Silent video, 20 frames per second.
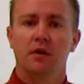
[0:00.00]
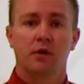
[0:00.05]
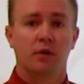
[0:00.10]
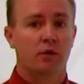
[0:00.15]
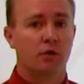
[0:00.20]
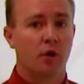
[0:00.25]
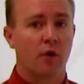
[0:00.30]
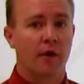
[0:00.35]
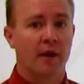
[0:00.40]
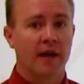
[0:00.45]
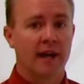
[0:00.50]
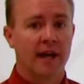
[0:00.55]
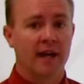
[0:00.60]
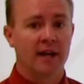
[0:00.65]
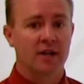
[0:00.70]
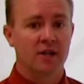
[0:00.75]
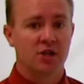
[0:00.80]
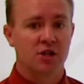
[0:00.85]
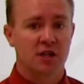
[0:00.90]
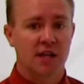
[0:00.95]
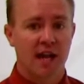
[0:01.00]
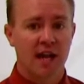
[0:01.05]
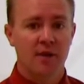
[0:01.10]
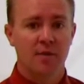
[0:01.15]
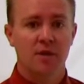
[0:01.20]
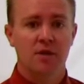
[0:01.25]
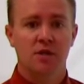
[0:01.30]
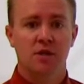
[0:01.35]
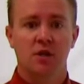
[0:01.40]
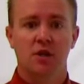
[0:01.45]
The growing English
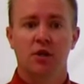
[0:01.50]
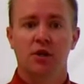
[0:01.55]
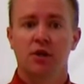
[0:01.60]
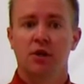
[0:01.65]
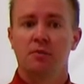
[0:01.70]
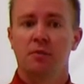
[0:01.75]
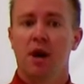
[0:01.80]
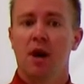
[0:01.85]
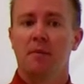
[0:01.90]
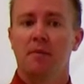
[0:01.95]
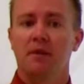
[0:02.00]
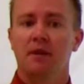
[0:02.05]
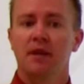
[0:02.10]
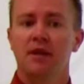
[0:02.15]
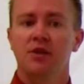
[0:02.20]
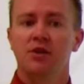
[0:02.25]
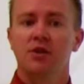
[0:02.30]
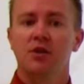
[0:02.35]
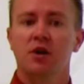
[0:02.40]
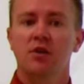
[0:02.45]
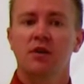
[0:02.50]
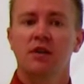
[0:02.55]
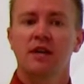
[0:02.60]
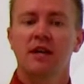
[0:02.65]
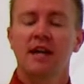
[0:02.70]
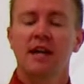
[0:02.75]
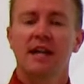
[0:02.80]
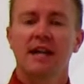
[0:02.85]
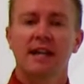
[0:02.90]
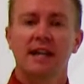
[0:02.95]
language learner population are
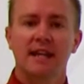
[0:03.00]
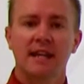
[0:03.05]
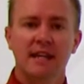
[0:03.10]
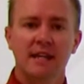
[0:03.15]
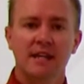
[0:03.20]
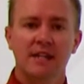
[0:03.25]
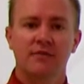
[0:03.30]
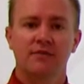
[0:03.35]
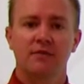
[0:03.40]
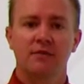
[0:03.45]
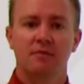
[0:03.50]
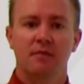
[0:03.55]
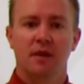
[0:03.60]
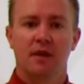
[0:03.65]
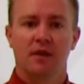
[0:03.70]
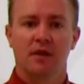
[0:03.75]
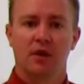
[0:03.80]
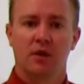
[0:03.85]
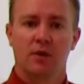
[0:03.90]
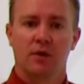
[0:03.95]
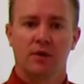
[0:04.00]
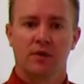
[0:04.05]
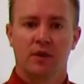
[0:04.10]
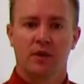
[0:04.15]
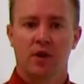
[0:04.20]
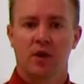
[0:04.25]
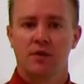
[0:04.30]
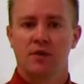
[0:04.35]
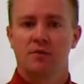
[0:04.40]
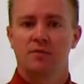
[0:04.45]
the least familiar with the
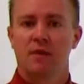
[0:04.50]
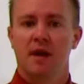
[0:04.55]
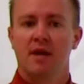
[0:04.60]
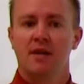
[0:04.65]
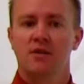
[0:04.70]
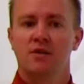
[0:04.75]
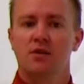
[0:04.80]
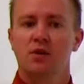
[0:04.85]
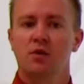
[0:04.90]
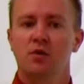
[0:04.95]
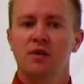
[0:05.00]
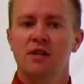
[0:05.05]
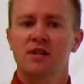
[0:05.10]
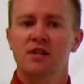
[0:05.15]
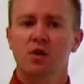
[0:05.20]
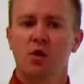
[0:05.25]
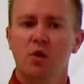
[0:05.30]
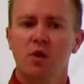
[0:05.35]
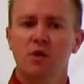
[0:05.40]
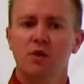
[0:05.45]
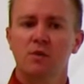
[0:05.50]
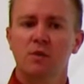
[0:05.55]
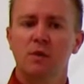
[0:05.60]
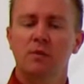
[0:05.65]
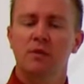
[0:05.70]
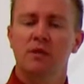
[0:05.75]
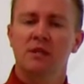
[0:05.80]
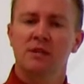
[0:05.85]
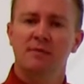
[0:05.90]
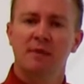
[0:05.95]
concert band, so this course will
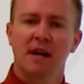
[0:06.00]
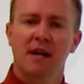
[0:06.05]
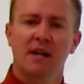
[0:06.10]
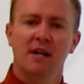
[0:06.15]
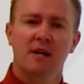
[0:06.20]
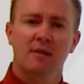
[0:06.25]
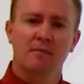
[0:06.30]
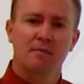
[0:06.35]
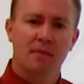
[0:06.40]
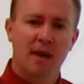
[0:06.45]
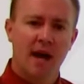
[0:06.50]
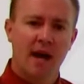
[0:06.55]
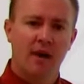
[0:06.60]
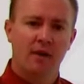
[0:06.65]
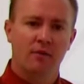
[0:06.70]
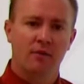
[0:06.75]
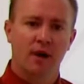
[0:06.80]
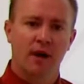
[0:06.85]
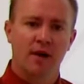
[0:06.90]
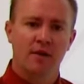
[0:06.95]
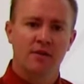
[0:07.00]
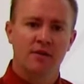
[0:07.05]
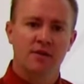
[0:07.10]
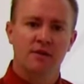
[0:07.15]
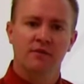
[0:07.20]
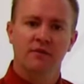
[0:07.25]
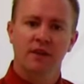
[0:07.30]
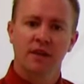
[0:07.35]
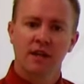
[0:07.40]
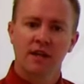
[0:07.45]
respect the backgrounds
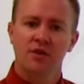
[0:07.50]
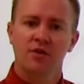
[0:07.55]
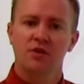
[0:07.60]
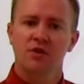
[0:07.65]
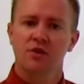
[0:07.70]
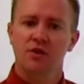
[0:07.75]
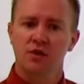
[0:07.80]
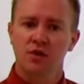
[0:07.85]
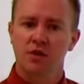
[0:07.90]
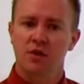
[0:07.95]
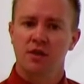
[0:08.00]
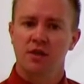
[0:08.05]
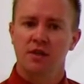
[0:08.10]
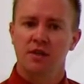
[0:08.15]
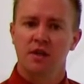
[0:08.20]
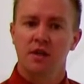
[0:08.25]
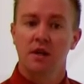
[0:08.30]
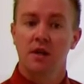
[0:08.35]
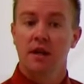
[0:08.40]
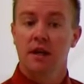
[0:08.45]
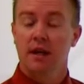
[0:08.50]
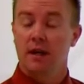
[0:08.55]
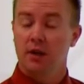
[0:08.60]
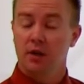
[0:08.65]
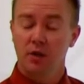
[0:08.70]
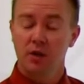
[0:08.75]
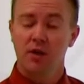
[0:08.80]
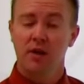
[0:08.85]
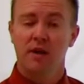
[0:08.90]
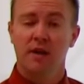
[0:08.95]
of each student,
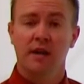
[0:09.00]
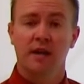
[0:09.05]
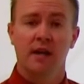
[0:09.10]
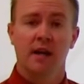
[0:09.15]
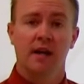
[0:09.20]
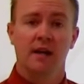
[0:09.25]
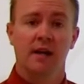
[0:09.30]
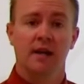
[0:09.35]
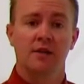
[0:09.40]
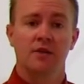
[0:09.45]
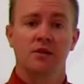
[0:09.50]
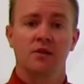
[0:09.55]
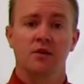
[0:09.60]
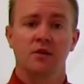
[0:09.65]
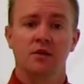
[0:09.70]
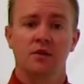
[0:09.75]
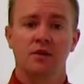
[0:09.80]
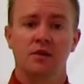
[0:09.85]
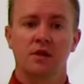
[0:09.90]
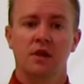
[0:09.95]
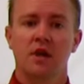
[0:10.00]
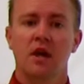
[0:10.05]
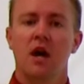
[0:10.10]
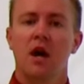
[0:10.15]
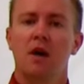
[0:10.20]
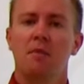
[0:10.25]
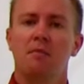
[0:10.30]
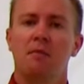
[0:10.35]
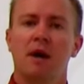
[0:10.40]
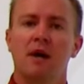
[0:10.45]
including ELL students,
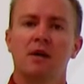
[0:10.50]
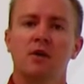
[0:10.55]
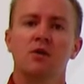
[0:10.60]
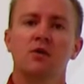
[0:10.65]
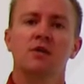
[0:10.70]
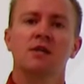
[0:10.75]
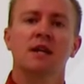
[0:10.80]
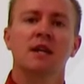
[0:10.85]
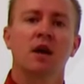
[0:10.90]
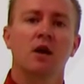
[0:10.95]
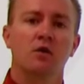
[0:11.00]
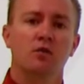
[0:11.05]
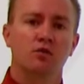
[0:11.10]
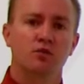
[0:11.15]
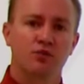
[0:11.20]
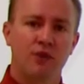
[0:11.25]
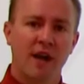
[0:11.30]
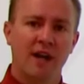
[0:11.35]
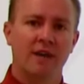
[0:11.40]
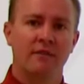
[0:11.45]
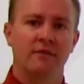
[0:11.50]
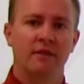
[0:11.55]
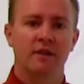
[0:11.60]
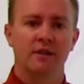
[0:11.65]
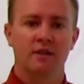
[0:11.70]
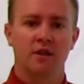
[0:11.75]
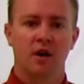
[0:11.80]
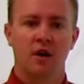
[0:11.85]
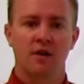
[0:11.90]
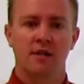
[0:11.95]
by using
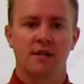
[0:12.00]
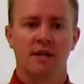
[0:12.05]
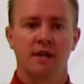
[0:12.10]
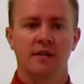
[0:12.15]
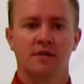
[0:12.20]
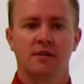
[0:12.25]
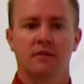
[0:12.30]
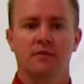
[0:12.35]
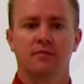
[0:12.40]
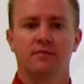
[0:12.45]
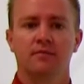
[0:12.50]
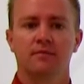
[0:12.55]
relevant content.